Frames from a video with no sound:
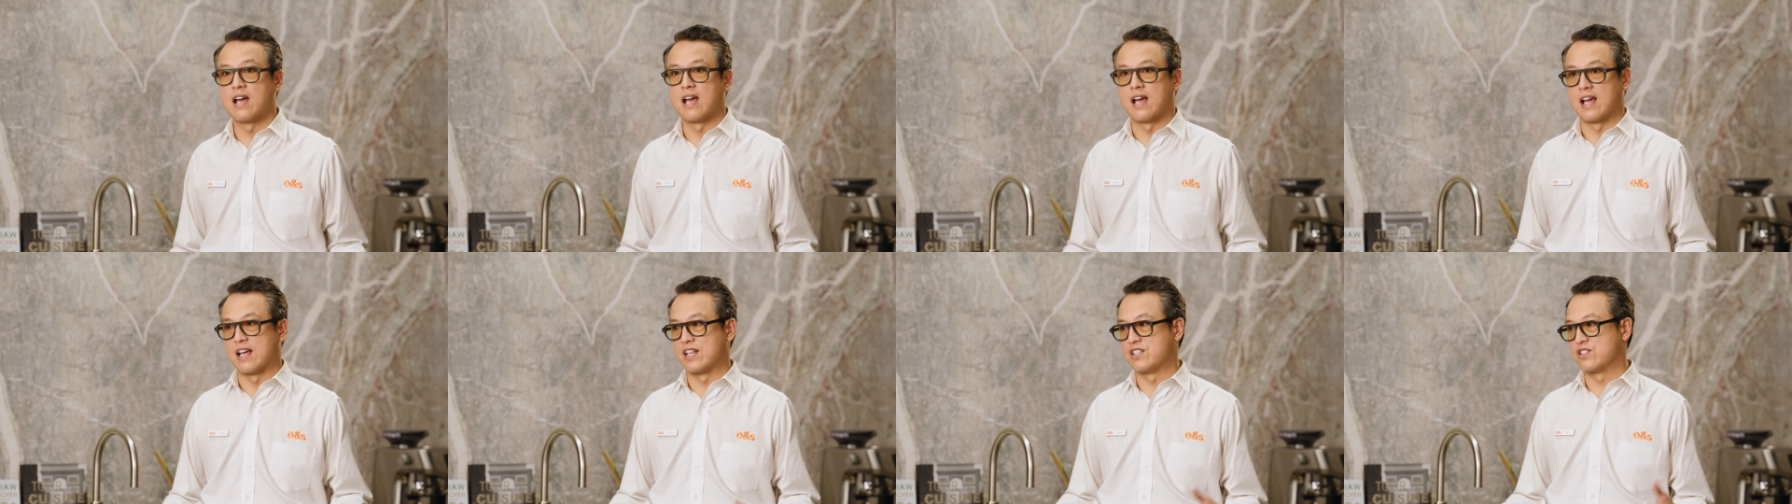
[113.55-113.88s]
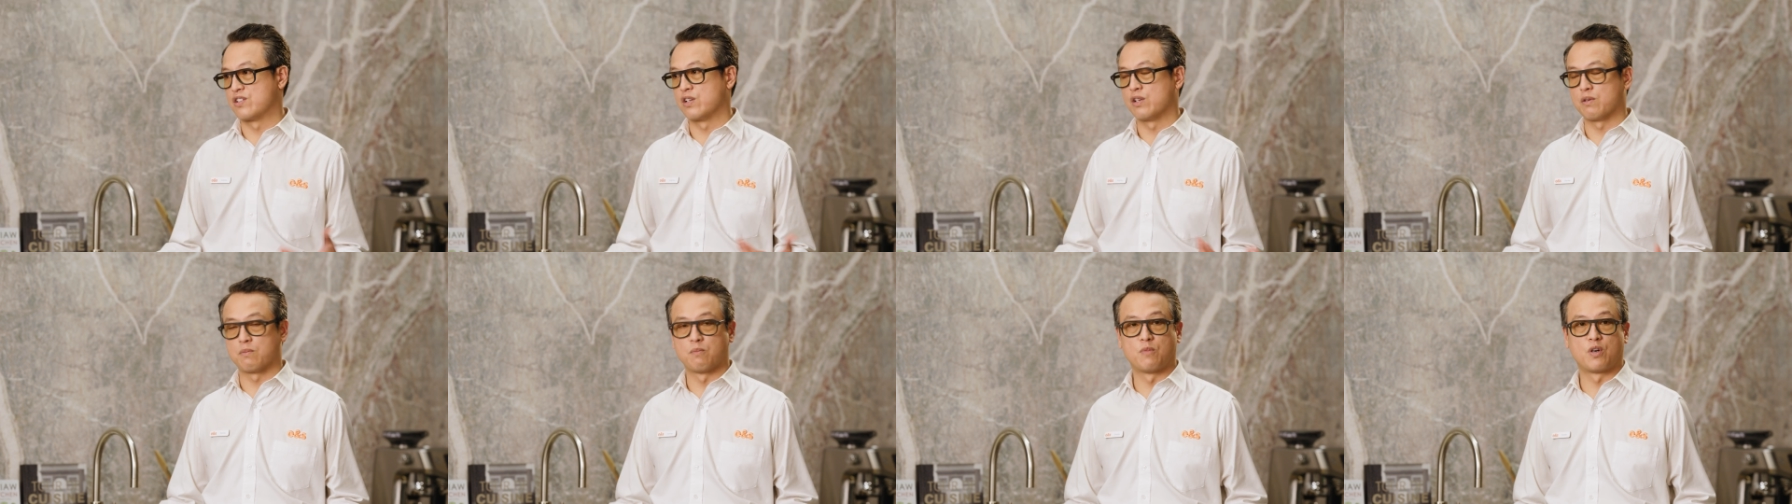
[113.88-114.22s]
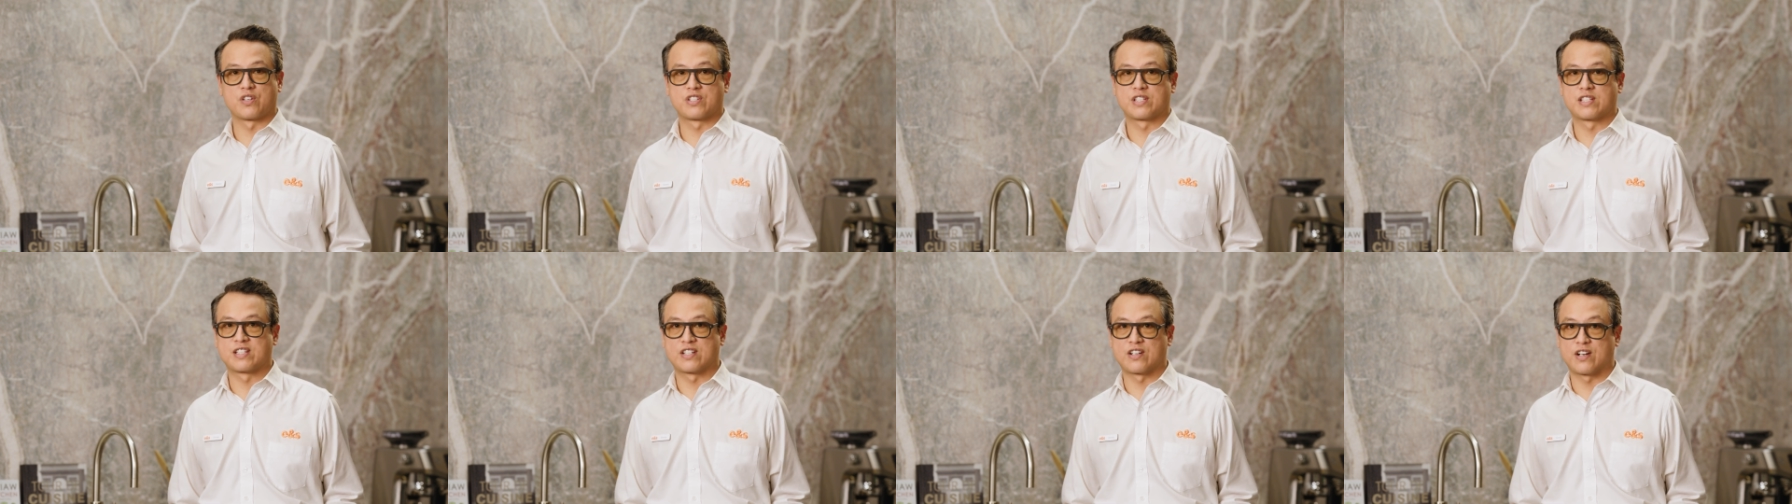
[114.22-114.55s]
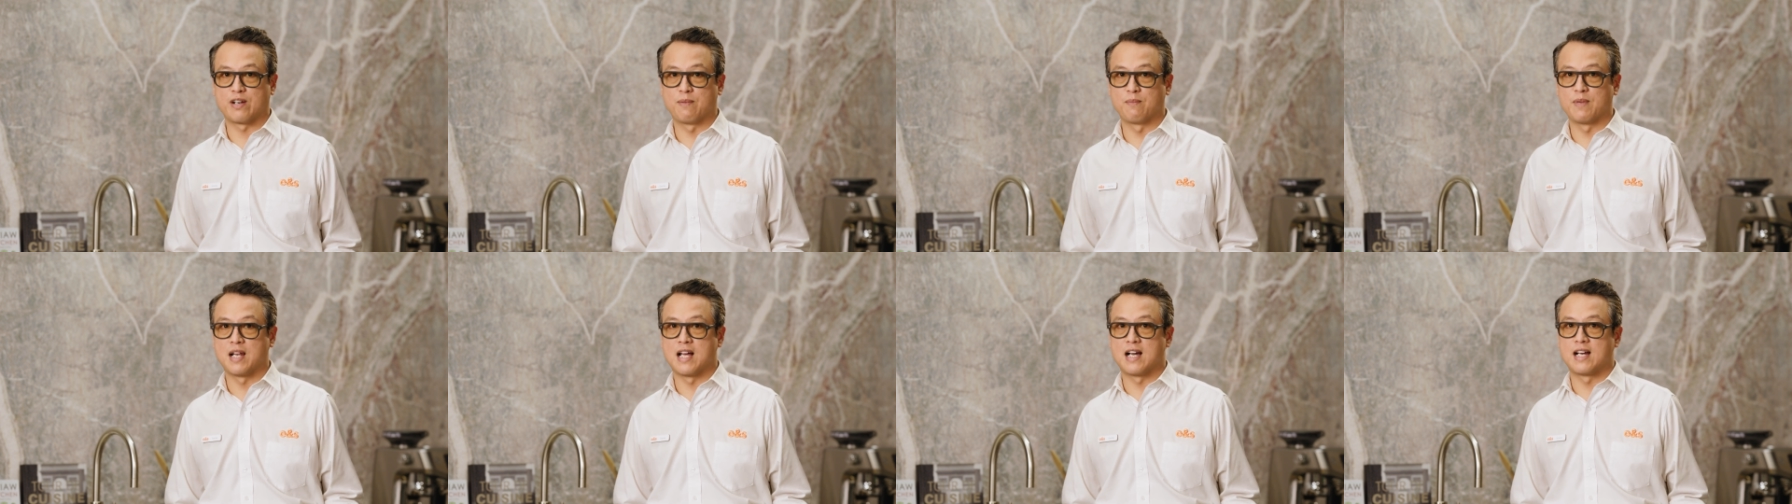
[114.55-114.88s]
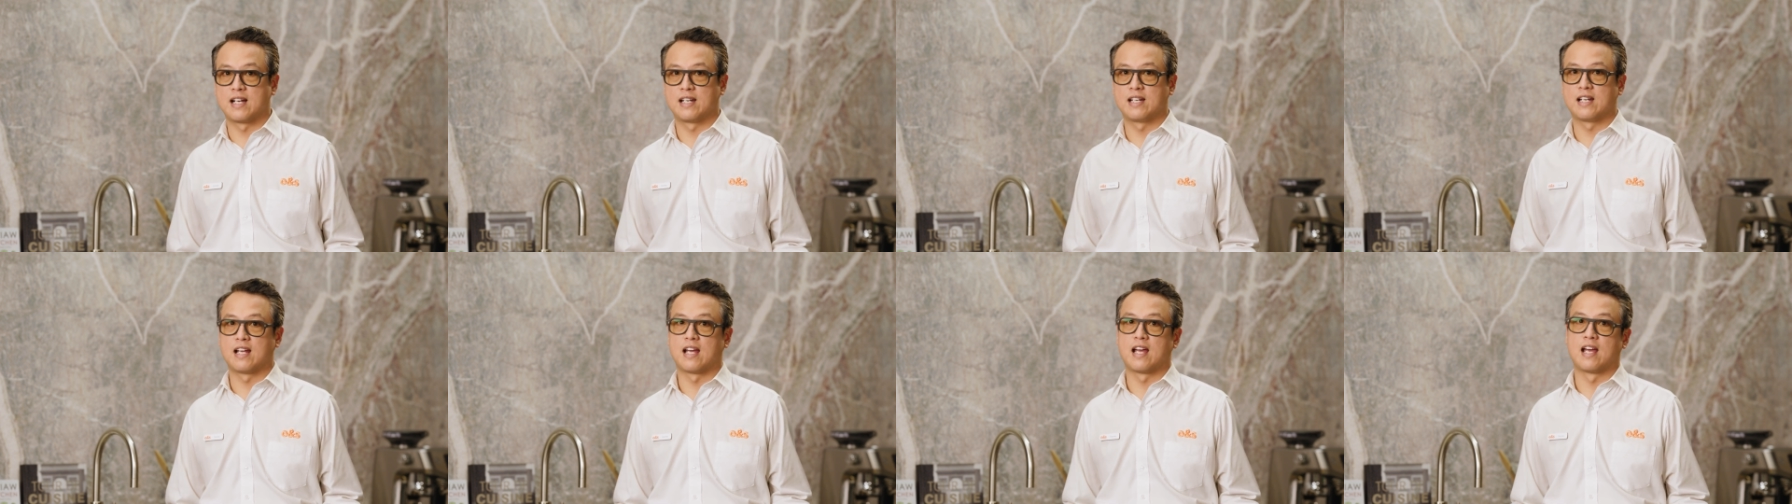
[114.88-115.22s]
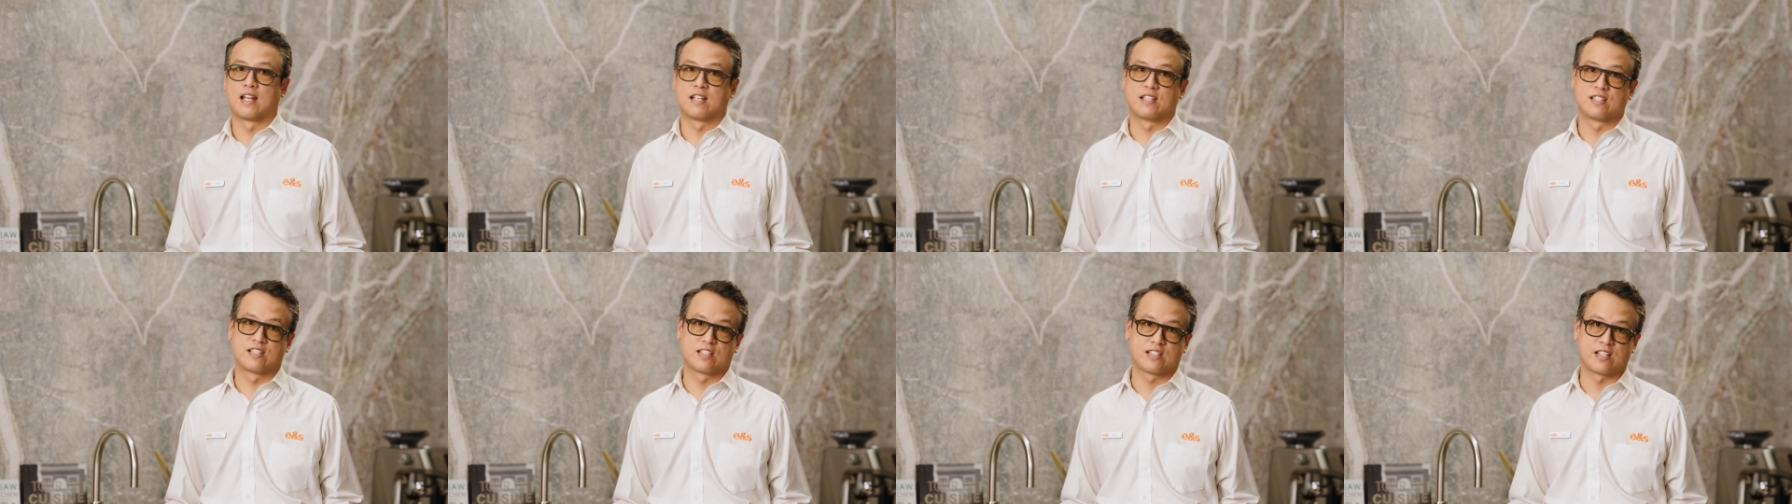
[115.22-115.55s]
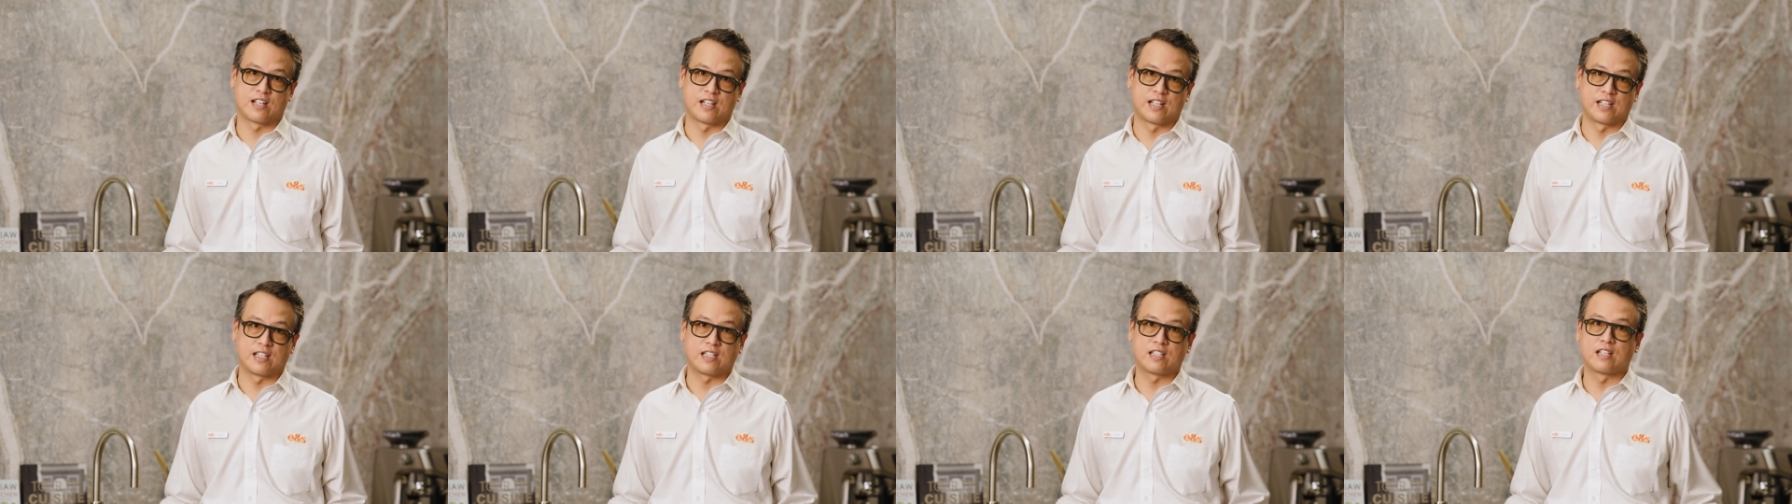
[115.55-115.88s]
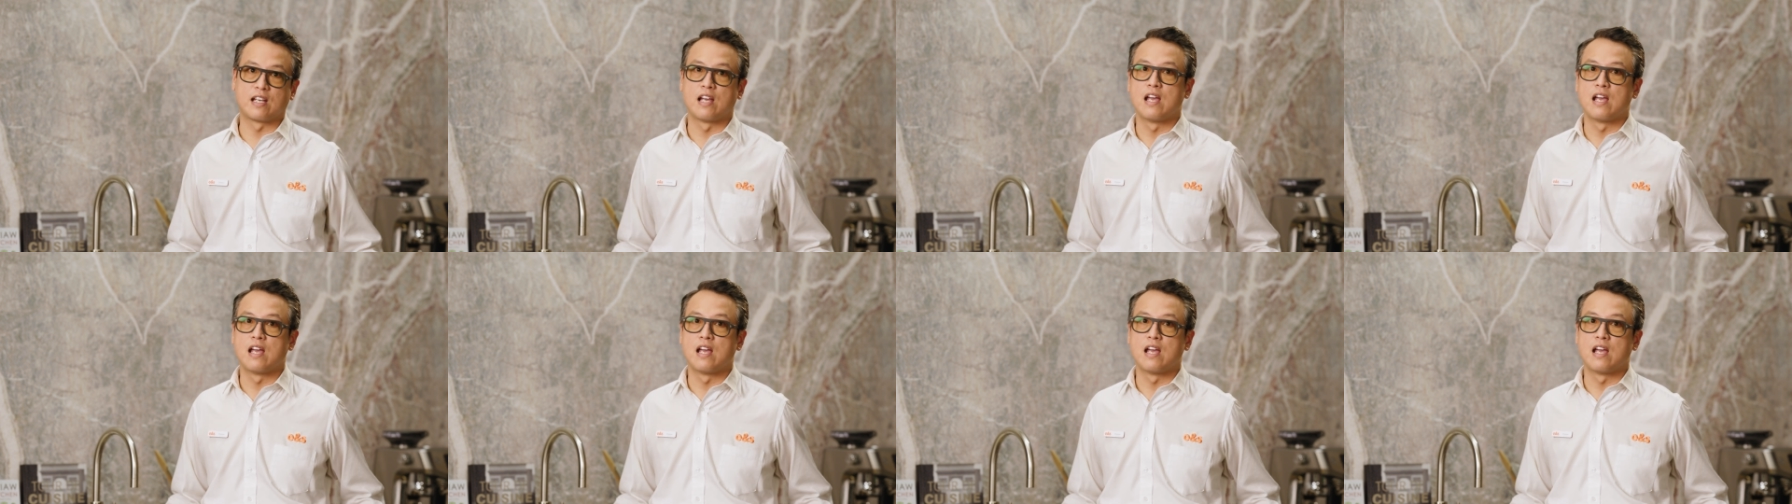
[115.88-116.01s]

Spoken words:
It's look more streamlined and sleek.